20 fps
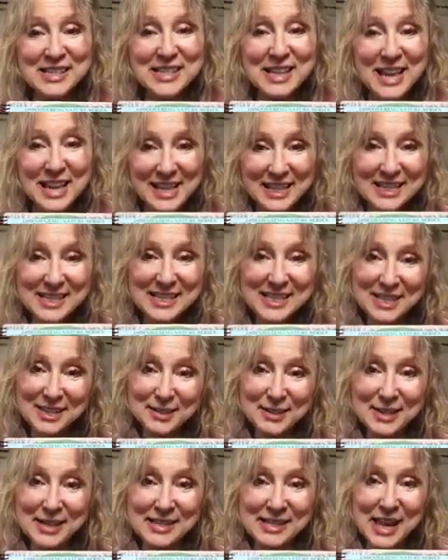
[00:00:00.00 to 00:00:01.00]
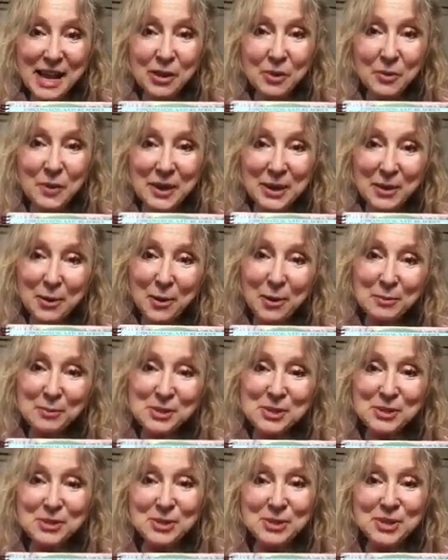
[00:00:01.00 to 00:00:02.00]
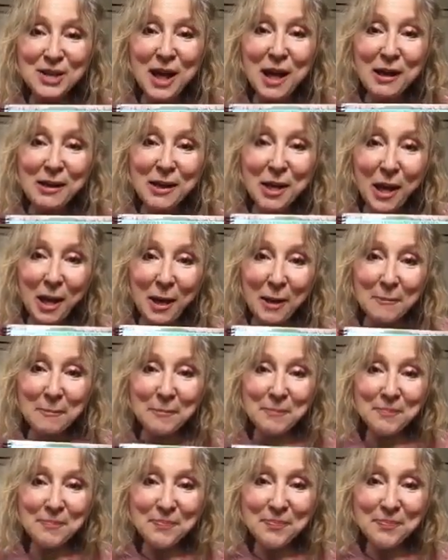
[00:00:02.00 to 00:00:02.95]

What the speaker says: Science series at queenhomeschool.com.